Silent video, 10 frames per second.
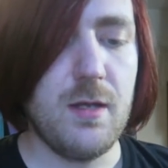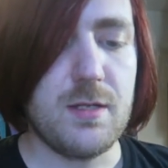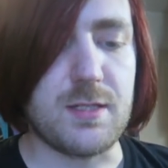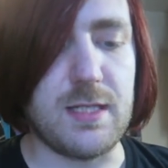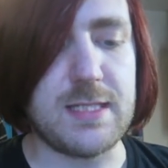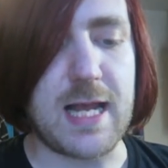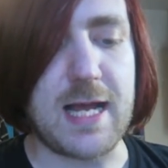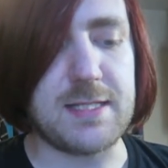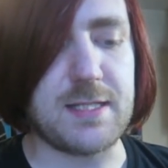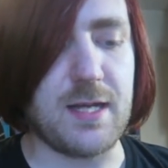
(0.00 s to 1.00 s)
So this
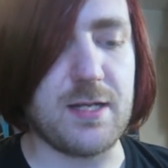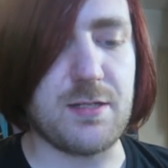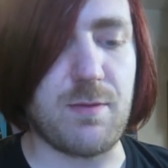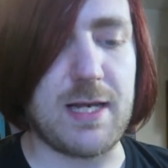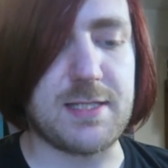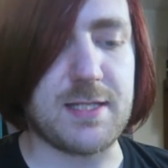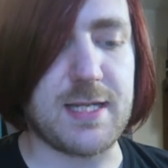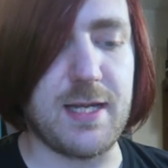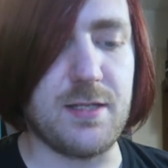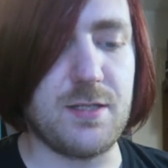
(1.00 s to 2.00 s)
has, uh, as well as I
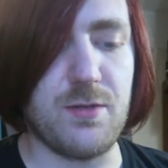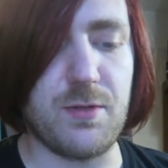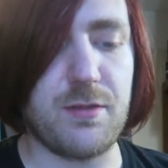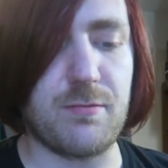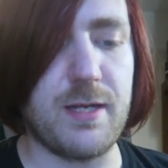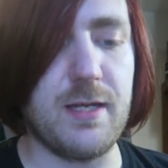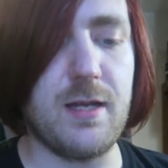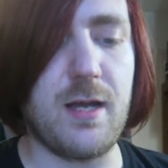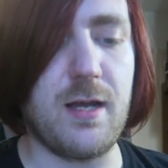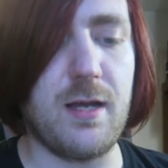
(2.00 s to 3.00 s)
say, two or
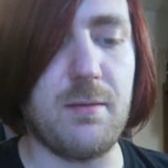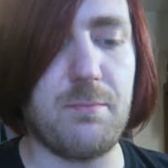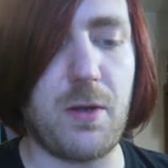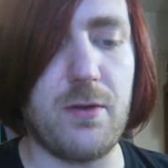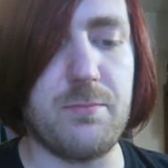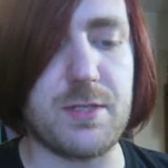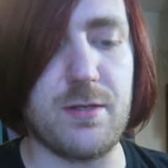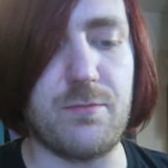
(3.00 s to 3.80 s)
three uh, poems that are